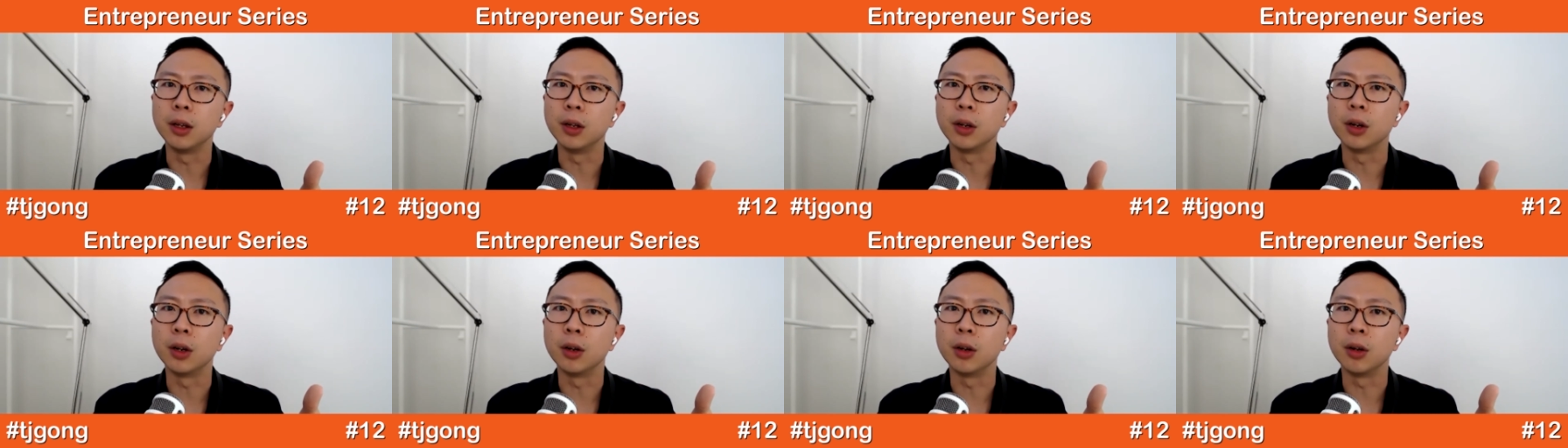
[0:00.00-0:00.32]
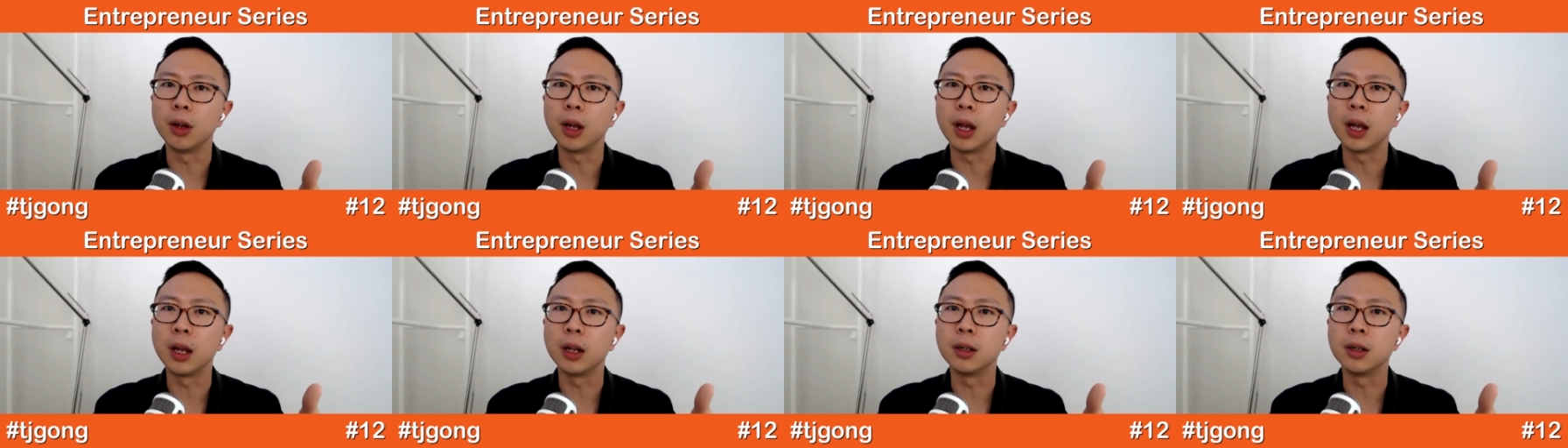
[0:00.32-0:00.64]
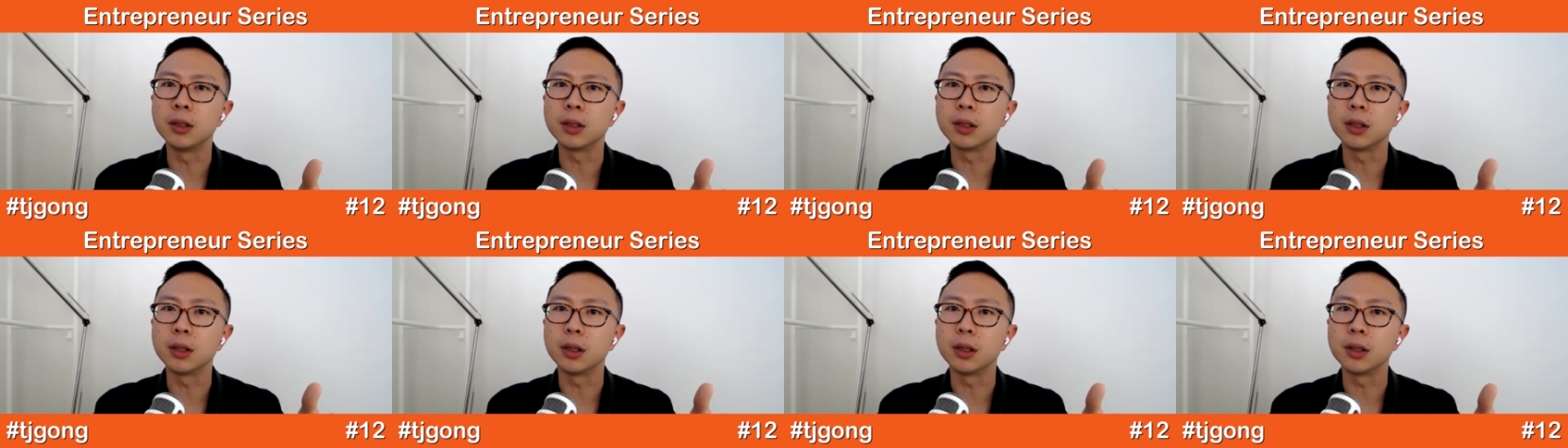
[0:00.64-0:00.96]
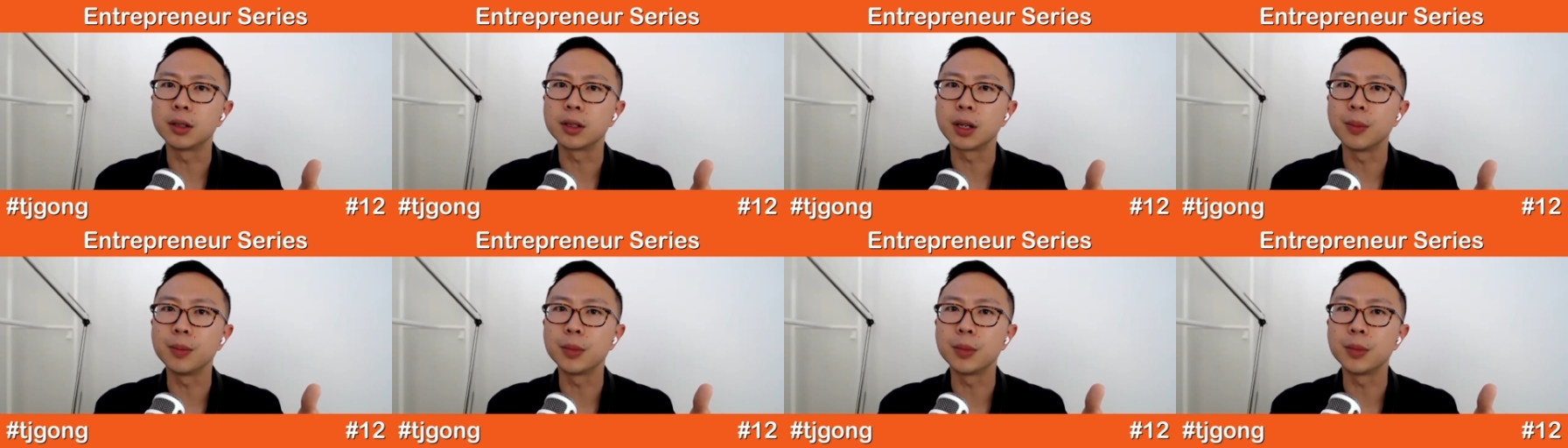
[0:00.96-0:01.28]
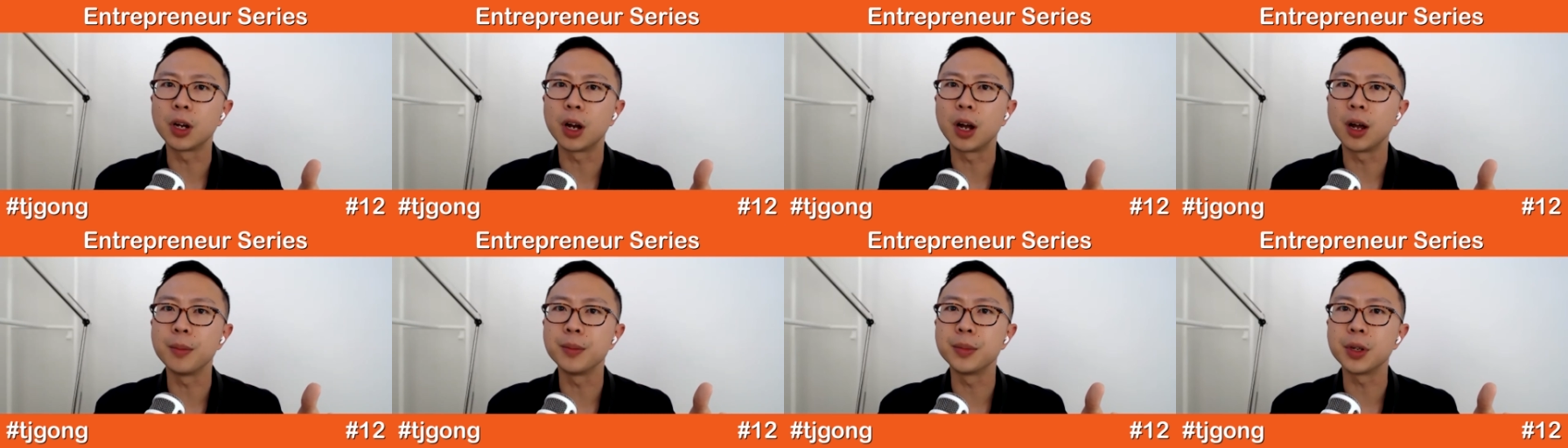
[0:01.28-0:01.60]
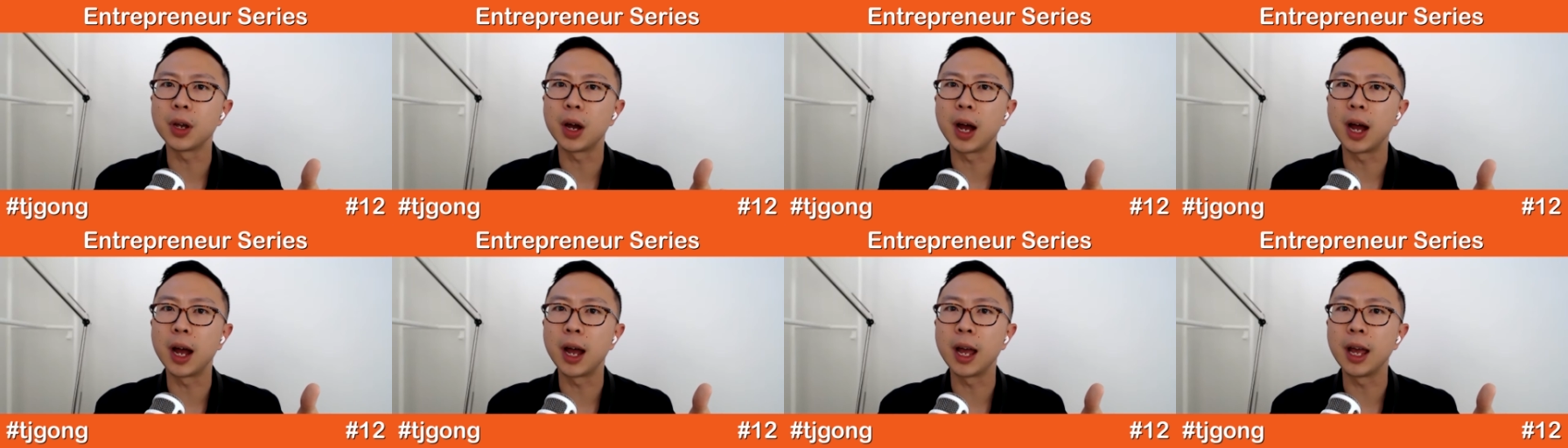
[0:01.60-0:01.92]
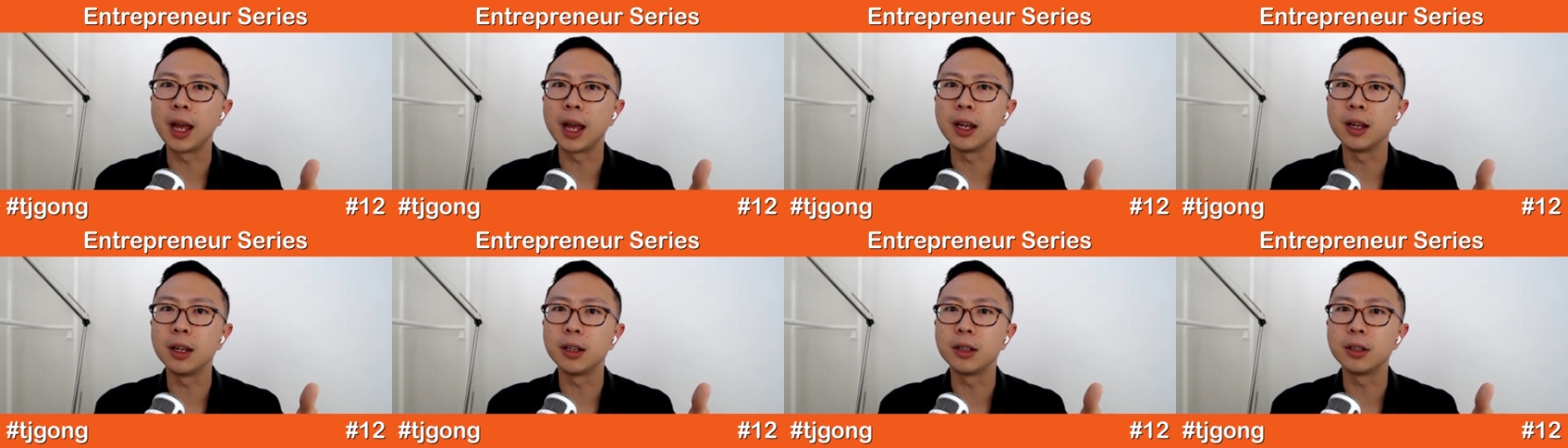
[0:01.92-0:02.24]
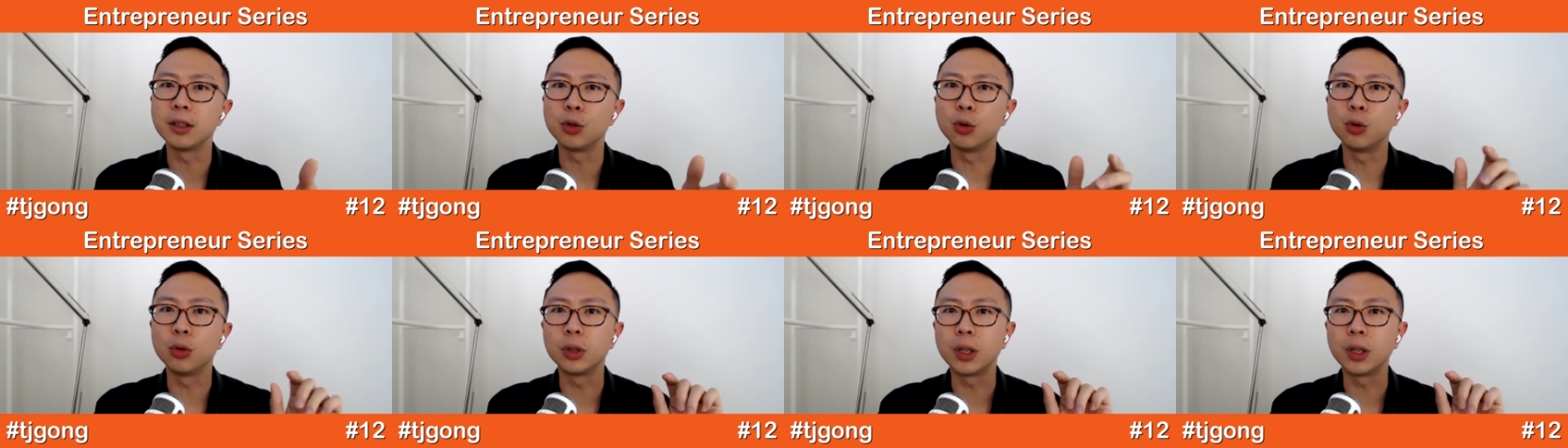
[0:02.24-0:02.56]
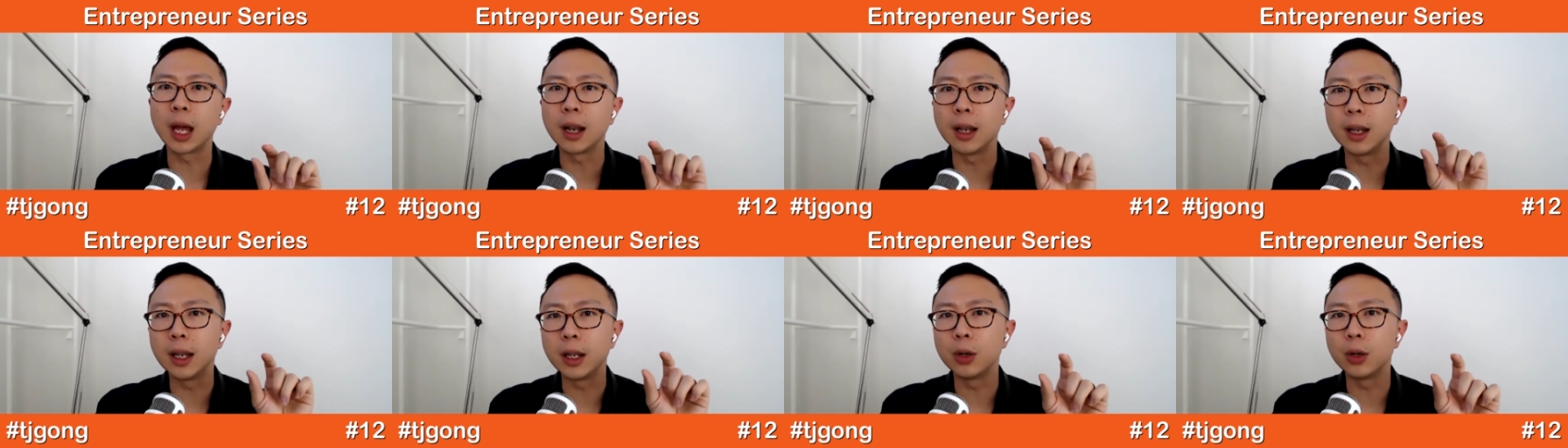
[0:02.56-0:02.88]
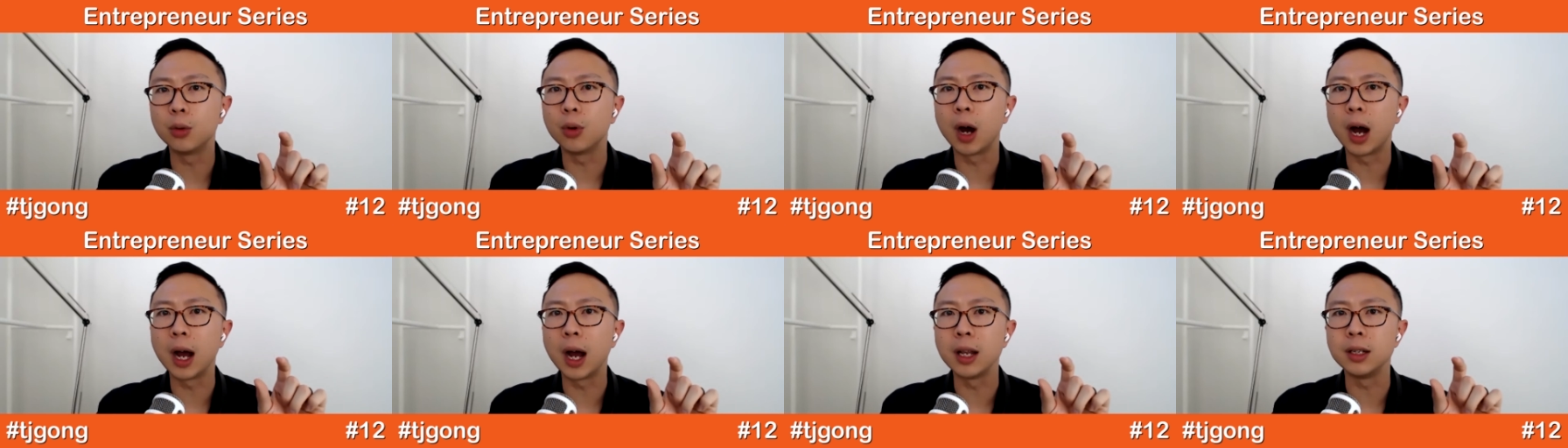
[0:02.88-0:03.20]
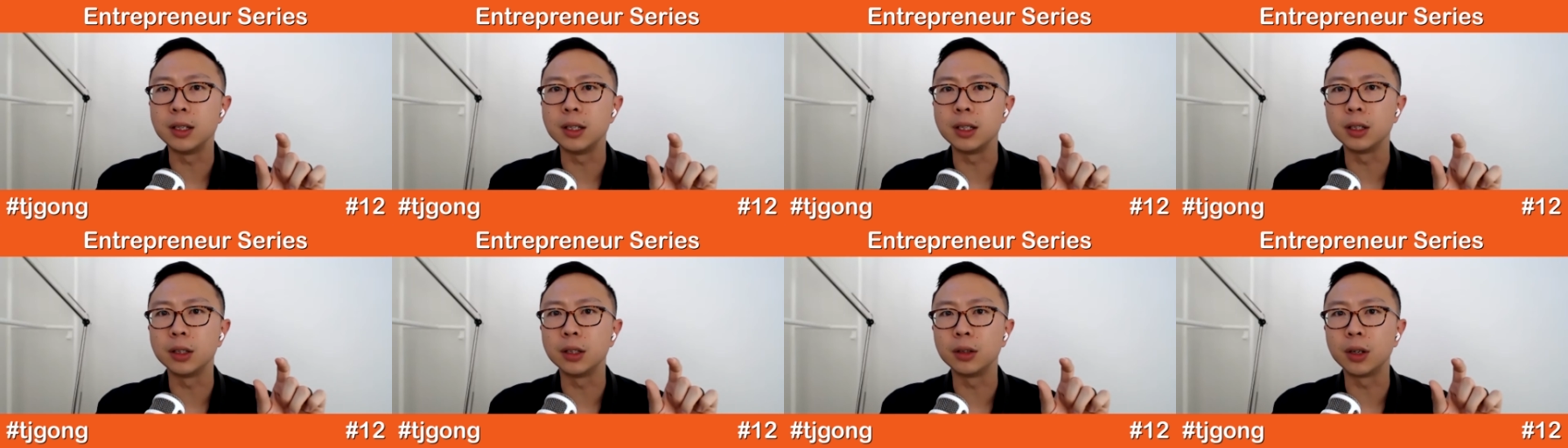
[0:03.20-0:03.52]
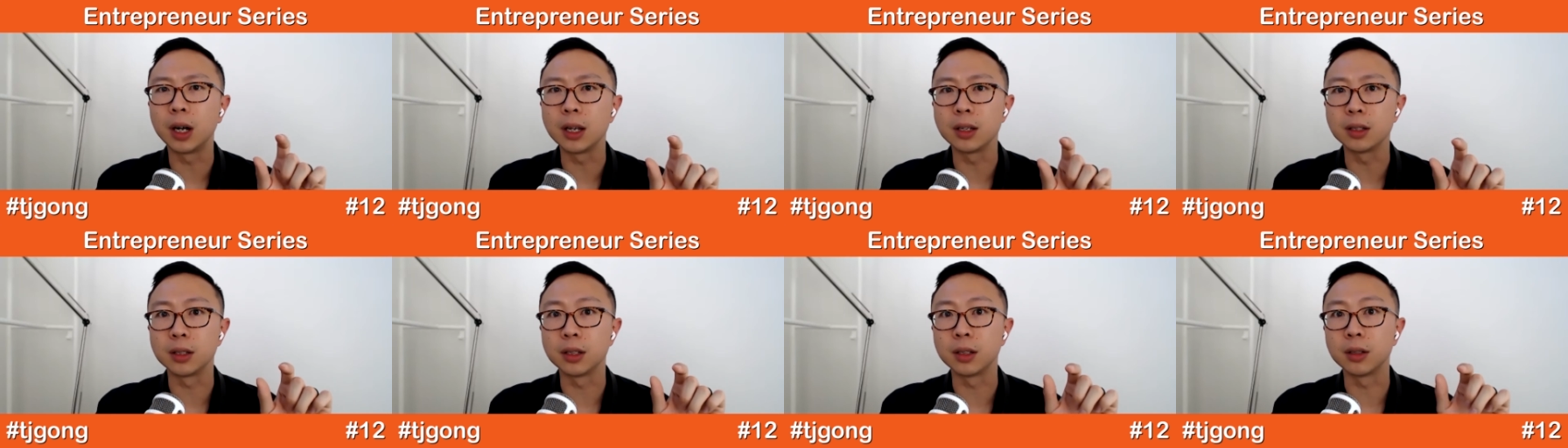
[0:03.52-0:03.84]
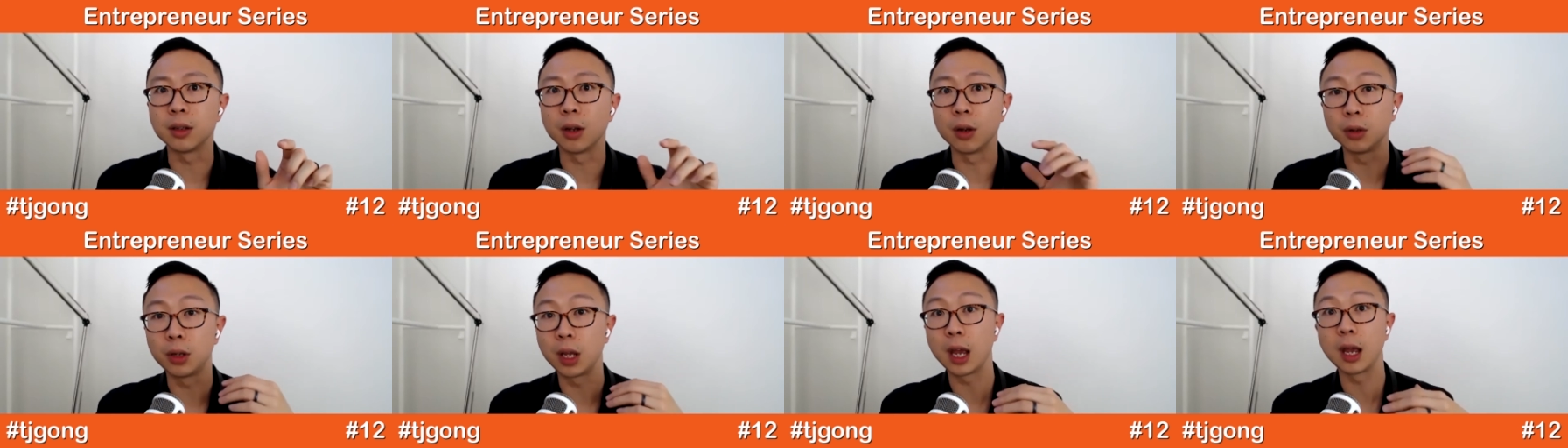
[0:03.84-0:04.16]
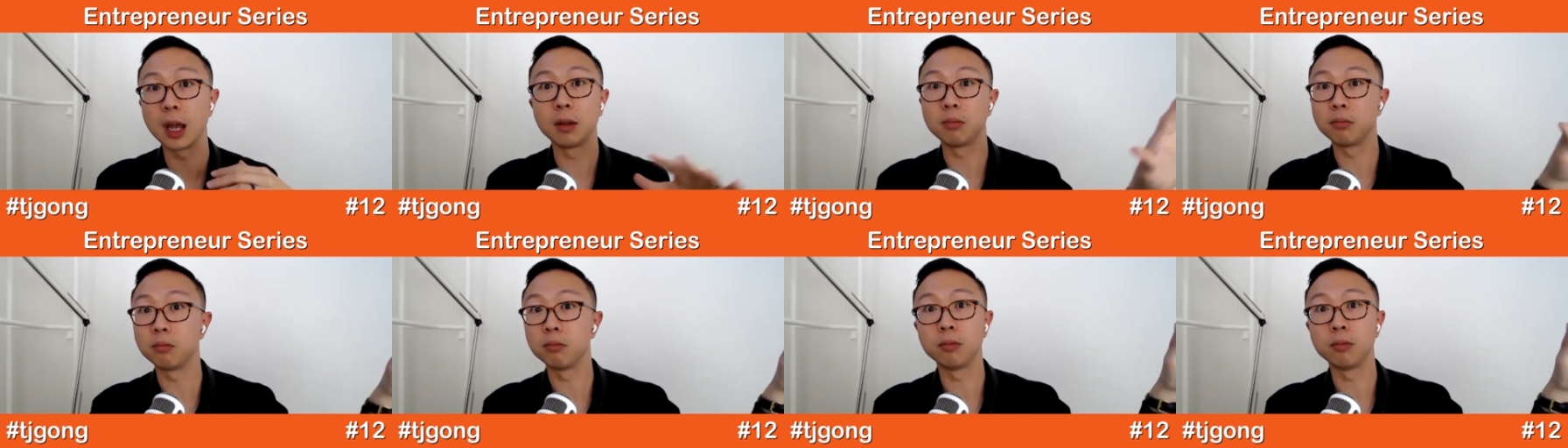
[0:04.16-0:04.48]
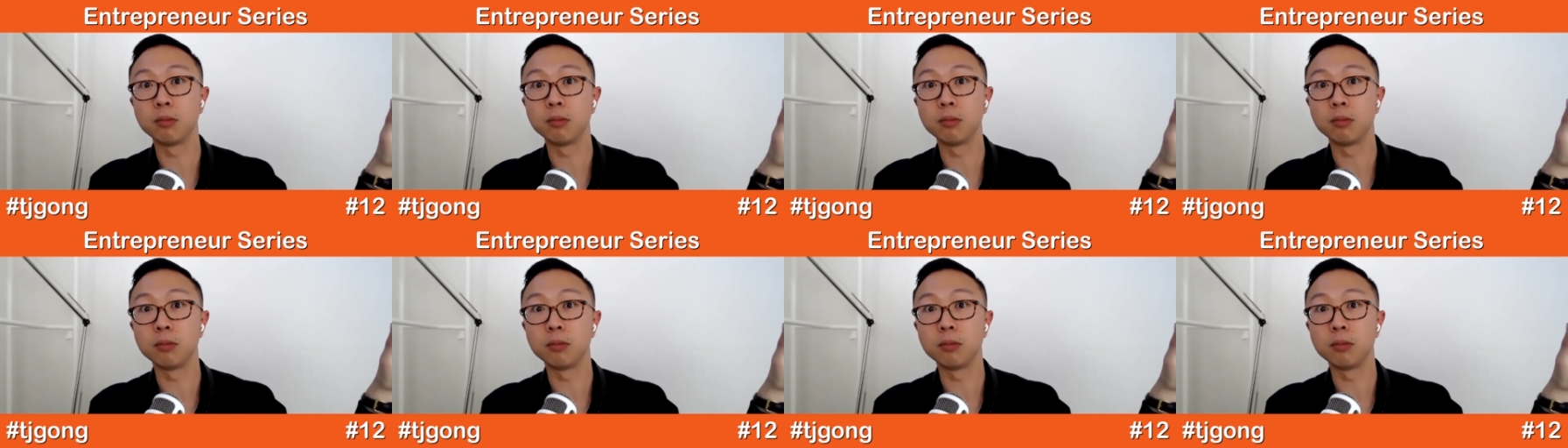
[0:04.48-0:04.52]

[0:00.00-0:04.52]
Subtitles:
And sometimes I took that little idea as in, okay,